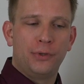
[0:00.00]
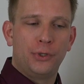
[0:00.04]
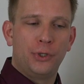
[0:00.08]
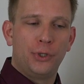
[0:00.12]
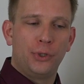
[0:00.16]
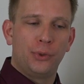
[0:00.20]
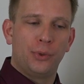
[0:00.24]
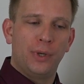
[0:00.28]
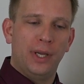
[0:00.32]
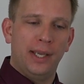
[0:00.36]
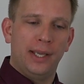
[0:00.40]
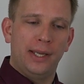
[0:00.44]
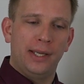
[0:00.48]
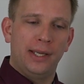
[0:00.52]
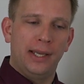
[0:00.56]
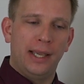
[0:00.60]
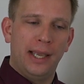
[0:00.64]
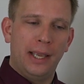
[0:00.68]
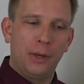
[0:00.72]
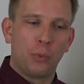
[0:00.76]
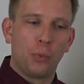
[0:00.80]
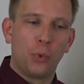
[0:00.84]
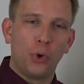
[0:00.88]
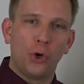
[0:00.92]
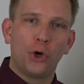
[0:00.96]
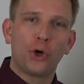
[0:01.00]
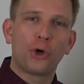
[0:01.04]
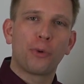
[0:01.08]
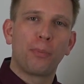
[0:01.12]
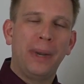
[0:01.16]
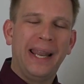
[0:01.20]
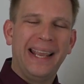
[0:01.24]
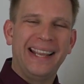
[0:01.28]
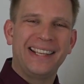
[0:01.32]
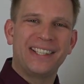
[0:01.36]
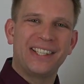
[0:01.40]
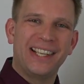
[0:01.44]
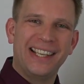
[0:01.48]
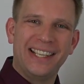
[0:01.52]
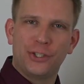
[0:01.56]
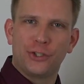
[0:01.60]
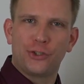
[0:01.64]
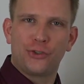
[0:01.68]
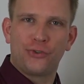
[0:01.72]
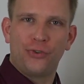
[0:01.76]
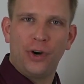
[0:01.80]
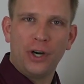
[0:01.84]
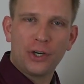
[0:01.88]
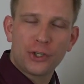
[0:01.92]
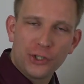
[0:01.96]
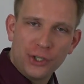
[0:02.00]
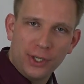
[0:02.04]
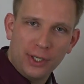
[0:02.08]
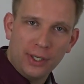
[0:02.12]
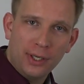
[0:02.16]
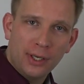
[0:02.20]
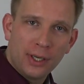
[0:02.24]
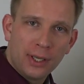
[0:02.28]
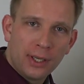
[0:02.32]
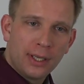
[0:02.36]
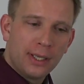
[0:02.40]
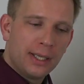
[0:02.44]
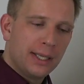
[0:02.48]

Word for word: you do a, a workplace instruction,